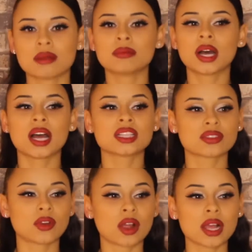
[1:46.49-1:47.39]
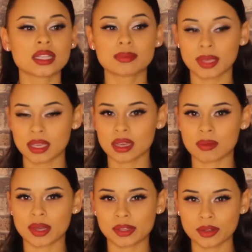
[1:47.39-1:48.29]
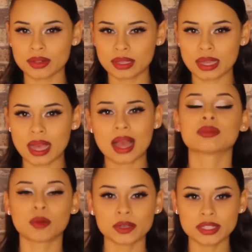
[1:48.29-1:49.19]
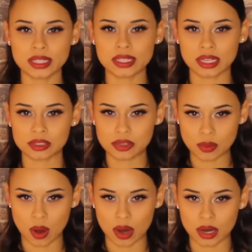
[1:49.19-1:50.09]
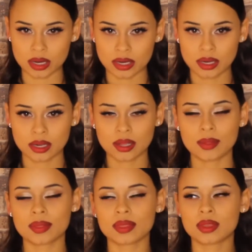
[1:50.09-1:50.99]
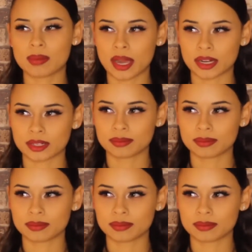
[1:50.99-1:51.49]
But as far as picking out my clothing, the more detailed you are, the better.